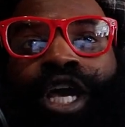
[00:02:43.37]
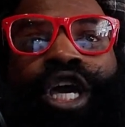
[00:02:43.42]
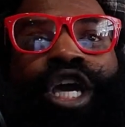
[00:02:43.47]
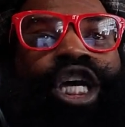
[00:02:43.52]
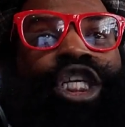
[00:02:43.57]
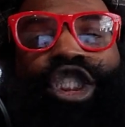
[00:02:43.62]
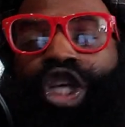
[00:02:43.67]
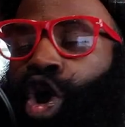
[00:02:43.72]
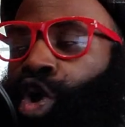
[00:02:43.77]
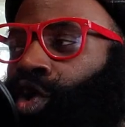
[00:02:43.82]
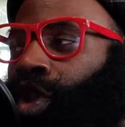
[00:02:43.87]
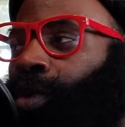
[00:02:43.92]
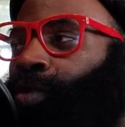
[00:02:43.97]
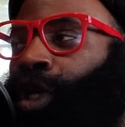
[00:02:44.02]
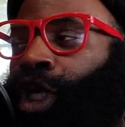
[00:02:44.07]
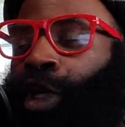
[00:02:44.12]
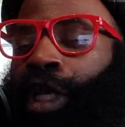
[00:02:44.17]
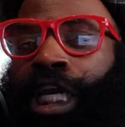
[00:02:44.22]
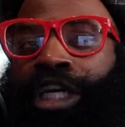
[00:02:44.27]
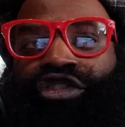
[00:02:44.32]
It's only
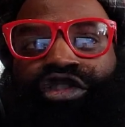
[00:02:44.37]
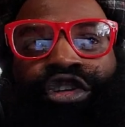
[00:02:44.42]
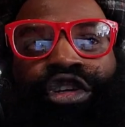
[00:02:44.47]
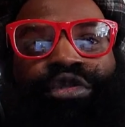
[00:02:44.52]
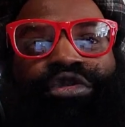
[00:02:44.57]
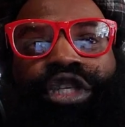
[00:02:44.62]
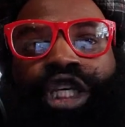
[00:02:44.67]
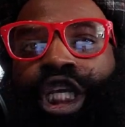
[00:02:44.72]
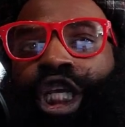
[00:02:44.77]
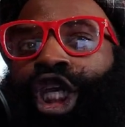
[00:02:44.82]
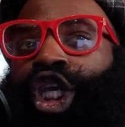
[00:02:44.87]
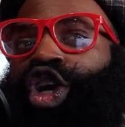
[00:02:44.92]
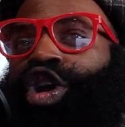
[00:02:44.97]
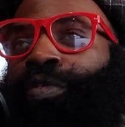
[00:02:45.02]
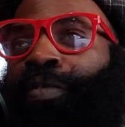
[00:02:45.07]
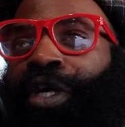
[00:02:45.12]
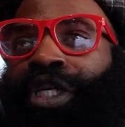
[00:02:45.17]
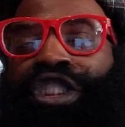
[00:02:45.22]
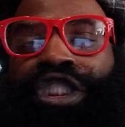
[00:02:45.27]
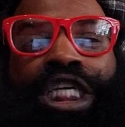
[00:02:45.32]
when you introduce
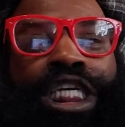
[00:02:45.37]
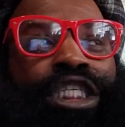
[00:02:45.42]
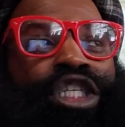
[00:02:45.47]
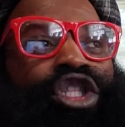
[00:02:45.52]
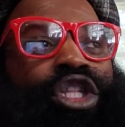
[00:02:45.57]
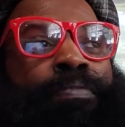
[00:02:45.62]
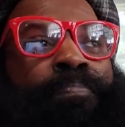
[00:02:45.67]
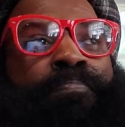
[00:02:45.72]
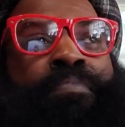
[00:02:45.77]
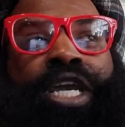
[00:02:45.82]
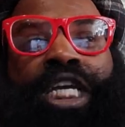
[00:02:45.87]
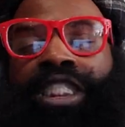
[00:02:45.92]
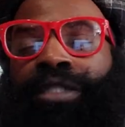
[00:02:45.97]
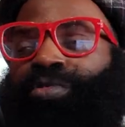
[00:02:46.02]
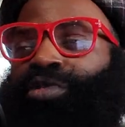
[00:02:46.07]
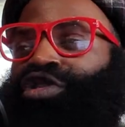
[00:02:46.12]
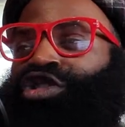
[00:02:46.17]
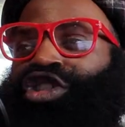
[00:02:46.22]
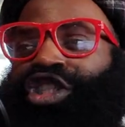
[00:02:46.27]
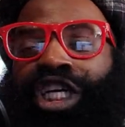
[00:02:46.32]
humans into the mix
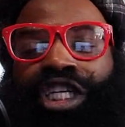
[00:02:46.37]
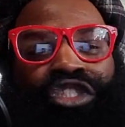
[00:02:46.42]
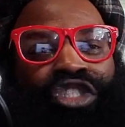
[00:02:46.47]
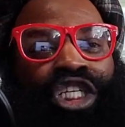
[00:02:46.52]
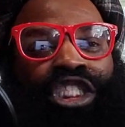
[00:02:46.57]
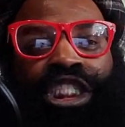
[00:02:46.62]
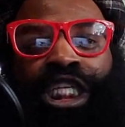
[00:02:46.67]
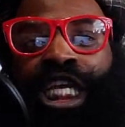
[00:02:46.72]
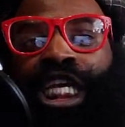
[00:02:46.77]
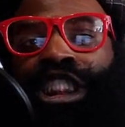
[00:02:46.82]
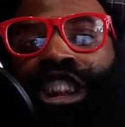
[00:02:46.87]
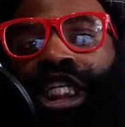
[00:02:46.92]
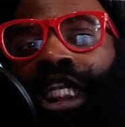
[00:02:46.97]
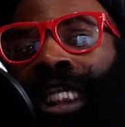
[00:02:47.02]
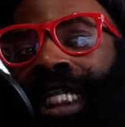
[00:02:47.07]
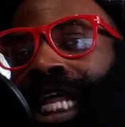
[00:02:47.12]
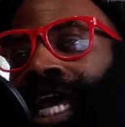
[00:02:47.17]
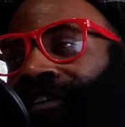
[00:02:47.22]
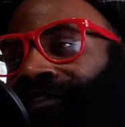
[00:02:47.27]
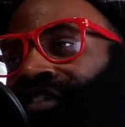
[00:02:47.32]
where shit just gets
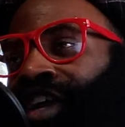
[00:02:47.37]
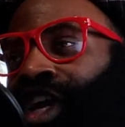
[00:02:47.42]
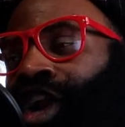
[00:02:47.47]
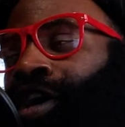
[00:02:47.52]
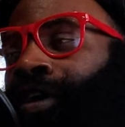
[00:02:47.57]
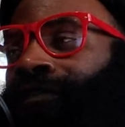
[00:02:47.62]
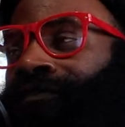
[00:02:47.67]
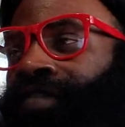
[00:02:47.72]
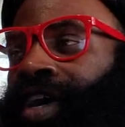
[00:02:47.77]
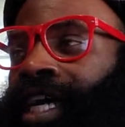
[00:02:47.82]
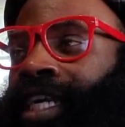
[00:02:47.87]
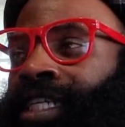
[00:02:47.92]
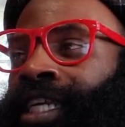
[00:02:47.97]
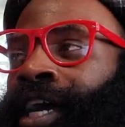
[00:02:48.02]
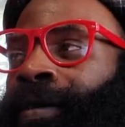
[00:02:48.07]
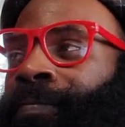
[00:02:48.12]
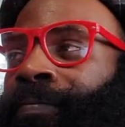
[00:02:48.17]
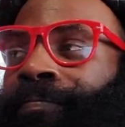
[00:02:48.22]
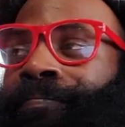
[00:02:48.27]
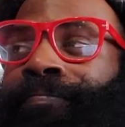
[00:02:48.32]
left and all fucked
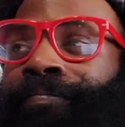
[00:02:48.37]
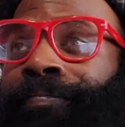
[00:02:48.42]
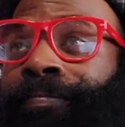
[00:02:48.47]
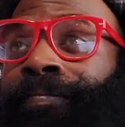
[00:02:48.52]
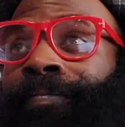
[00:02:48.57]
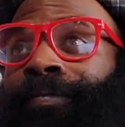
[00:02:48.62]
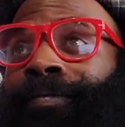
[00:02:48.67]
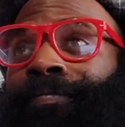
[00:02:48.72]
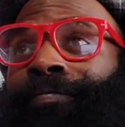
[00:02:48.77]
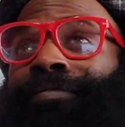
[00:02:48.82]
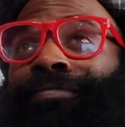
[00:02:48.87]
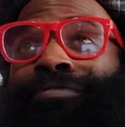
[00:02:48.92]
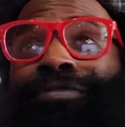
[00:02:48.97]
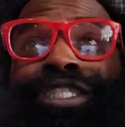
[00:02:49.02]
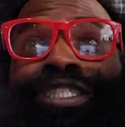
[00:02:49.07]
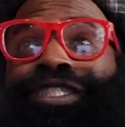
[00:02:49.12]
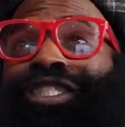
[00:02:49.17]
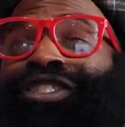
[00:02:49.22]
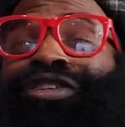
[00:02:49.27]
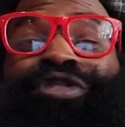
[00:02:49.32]
up.
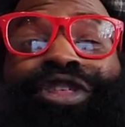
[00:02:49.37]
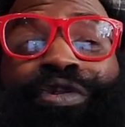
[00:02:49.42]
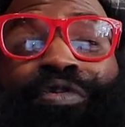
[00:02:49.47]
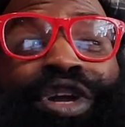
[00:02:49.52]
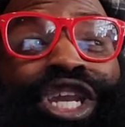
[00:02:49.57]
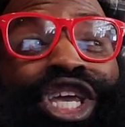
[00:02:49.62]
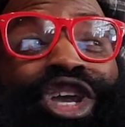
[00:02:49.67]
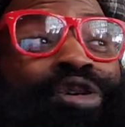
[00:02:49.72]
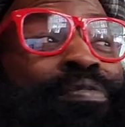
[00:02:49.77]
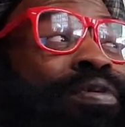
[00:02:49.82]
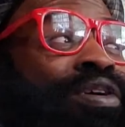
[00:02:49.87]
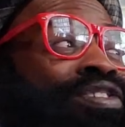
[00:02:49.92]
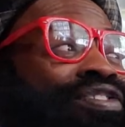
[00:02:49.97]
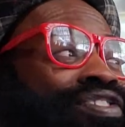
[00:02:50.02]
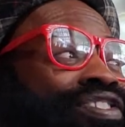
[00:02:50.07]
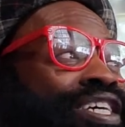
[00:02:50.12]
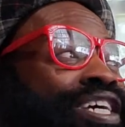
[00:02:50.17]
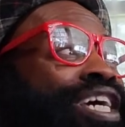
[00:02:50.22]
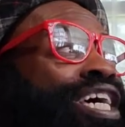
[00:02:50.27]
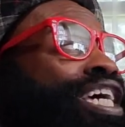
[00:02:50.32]
It's only with
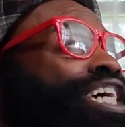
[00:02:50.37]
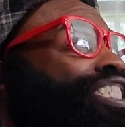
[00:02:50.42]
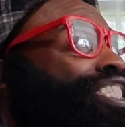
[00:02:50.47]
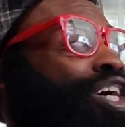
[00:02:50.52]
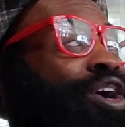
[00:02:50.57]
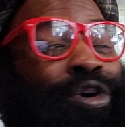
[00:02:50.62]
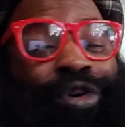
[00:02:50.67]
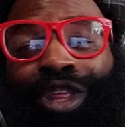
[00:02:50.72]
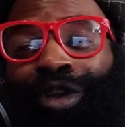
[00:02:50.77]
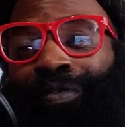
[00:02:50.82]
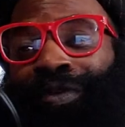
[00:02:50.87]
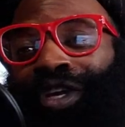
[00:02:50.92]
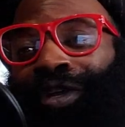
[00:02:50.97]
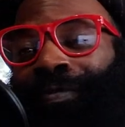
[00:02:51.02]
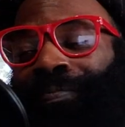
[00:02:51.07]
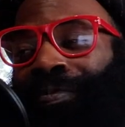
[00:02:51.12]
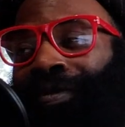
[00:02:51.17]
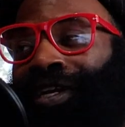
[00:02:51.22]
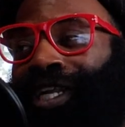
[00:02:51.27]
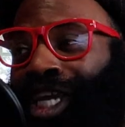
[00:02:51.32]
humans. It's only when you
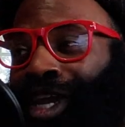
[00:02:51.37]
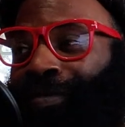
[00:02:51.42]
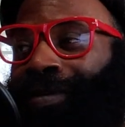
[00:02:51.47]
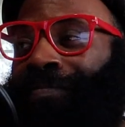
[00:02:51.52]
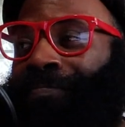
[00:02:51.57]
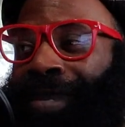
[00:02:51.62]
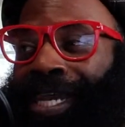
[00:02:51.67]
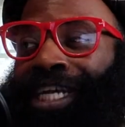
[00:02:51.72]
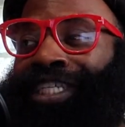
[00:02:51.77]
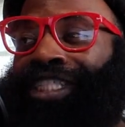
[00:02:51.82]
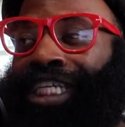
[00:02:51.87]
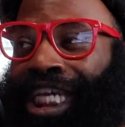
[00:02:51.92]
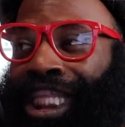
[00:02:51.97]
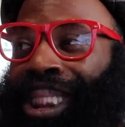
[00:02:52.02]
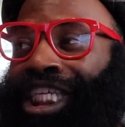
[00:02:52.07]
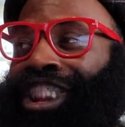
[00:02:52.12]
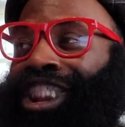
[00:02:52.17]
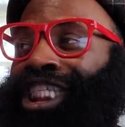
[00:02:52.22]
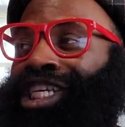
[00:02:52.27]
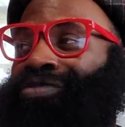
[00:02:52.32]
put human beings in
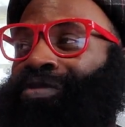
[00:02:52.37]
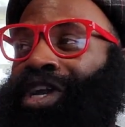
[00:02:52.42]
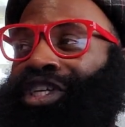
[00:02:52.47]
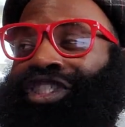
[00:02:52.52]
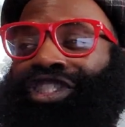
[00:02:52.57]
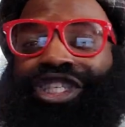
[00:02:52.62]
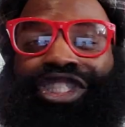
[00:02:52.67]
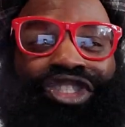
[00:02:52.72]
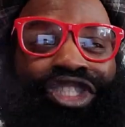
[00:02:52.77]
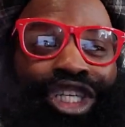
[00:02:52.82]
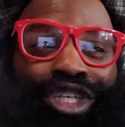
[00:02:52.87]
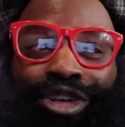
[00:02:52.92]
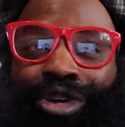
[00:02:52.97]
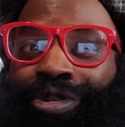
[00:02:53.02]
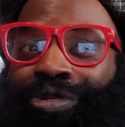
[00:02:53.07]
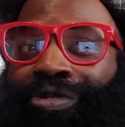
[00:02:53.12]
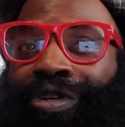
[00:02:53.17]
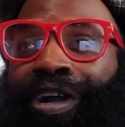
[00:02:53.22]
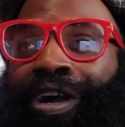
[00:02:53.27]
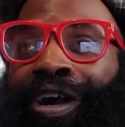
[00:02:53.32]
this situation that shit
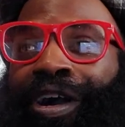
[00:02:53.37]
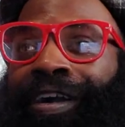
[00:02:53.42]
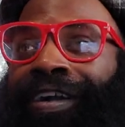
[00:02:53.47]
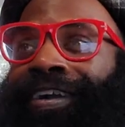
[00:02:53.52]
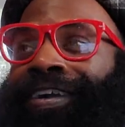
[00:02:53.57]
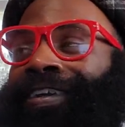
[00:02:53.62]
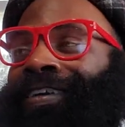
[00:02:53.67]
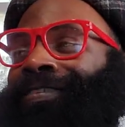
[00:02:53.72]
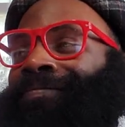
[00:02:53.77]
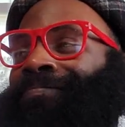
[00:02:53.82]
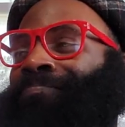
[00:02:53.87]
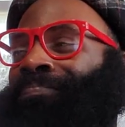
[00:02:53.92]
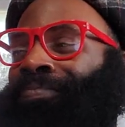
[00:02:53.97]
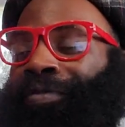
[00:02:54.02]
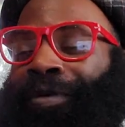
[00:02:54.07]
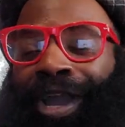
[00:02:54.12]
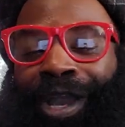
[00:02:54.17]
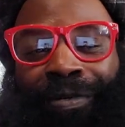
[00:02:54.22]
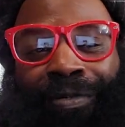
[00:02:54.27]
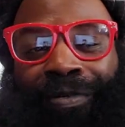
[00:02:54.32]
go wrong.
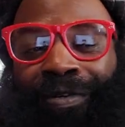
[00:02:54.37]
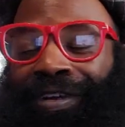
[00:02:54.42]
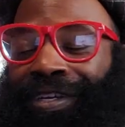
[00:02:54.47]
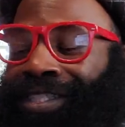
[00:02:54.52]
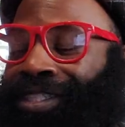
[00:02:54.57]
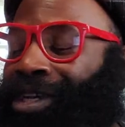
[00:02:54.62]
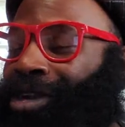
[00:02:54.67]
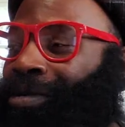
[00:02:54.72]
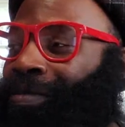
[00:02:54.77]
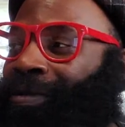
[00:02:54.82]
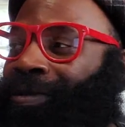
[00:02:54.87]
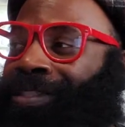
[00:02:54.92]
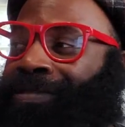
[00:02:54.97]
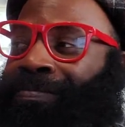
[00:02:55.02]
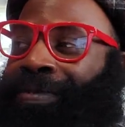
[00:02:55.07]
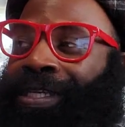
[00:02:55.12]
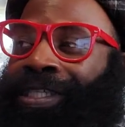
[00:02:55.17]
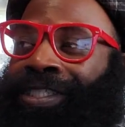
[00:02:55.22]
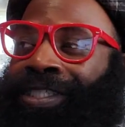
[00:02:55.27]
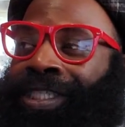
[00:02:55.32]
Boy, we're a terrible
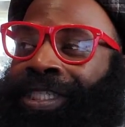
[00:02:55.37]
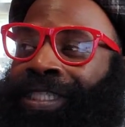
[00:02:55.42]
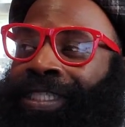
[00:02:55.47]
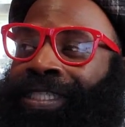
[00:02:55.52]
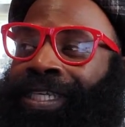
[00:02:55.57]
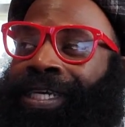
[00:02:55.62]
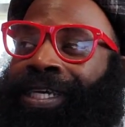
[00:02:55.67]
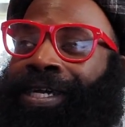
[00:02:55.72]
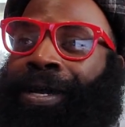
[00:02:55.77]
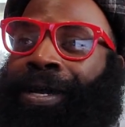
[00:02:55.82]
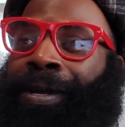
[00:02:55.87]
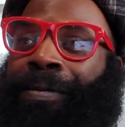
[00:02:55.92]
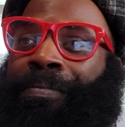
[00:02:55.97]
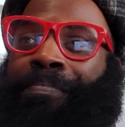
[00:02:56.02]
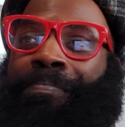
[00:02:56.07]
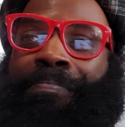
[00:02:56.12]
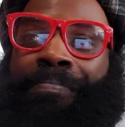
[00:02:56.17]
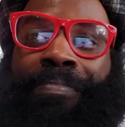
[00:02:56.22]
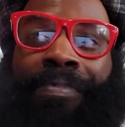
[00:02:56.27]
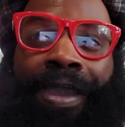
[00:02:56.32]
species.
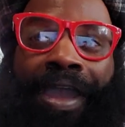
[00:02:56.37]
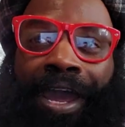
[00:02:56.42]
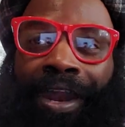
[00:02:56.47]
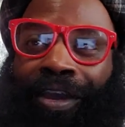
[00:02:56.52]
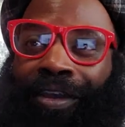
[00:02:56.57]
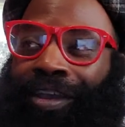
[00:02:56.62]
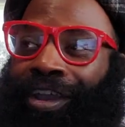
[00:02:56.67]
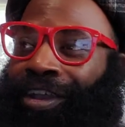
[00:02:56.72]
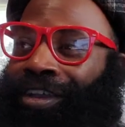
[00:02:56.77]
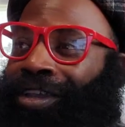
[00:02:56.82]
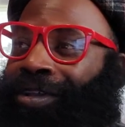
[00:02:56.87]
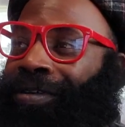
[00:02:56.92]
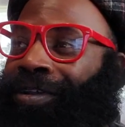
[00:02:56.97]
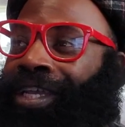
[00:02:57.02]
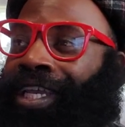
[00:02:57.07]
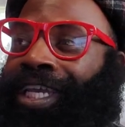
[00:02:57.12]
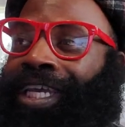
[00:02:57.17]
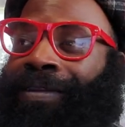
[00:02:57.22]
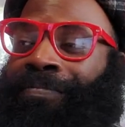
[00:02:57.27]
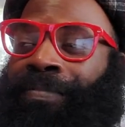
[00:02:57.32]
Man, are you
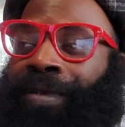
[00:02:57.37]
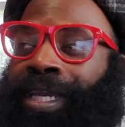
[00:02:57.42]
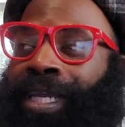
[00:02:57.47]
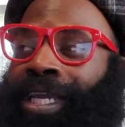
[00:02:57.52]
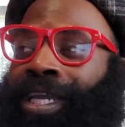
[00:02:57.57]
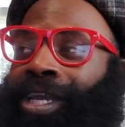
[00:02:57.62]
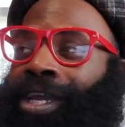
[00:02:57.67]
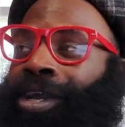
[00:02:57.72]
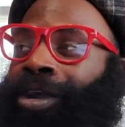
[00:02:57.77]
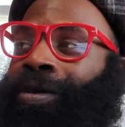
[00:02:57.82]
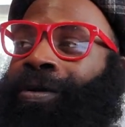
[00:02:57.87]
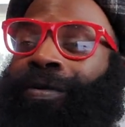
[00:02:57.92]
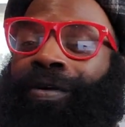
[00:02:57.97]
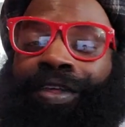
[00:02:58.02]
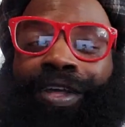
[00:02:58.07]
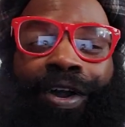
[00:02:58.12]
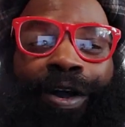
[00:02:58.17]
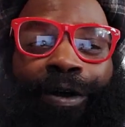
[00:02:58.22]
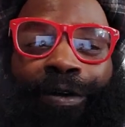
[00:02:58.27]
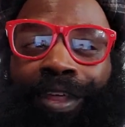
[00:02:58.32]
kidding me? We're
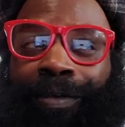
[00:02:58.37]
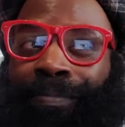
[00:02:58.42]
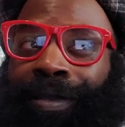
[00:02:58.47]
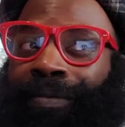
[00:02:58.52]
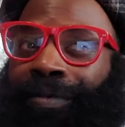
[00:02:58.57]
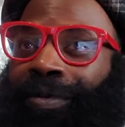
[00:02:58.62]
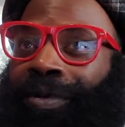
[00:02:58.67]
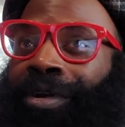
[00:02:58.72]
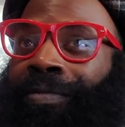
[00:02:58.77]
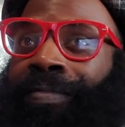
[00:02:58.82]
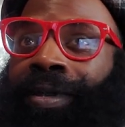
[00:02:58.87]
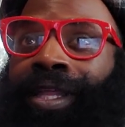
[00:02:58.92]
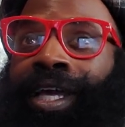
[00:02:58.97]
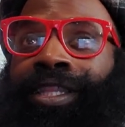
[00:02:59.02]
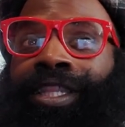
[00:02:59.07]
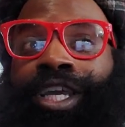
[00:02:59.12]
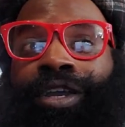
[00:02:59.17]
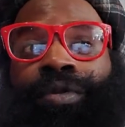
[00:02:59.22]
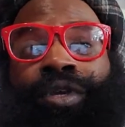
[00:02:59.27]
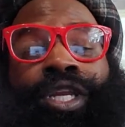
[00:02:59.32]
the only people who would be
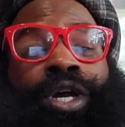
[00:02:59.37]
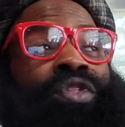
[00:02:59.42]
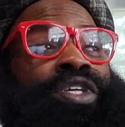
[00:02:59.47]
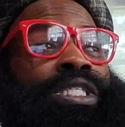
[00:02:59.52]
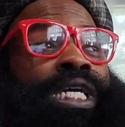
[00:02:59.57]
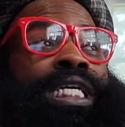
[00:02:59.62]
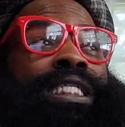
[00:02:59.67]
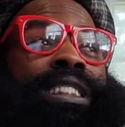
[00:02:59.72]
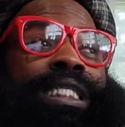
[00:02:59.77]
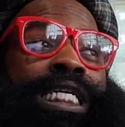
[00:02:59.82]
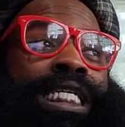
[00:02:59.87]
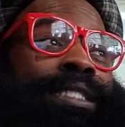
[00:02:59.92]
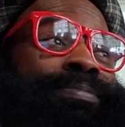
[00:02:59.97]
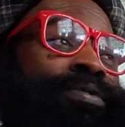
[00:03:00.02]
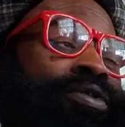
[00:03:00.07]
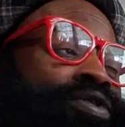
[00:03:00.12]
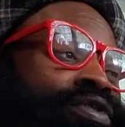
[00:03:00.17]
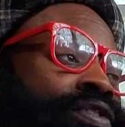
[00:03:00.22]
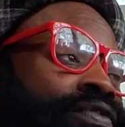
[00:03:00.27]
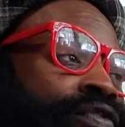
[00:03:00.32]
like, there, you know, this guy's an
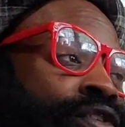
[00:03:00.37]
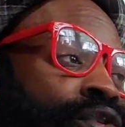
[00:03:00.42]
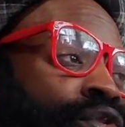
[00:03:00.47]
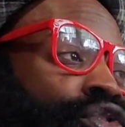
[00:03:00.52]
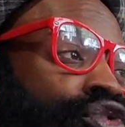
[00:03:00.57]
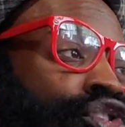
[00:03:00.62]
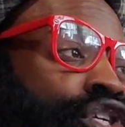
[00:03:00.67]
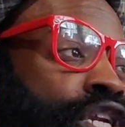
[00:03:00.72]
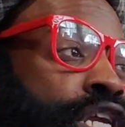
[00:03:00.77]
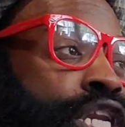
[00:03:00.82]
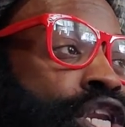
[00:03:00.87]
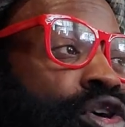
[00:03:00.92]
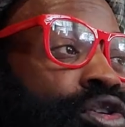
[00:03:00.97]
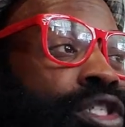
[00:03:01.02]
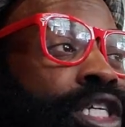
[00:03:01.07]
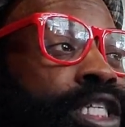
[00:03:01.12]
expert on the field and shit, and he knows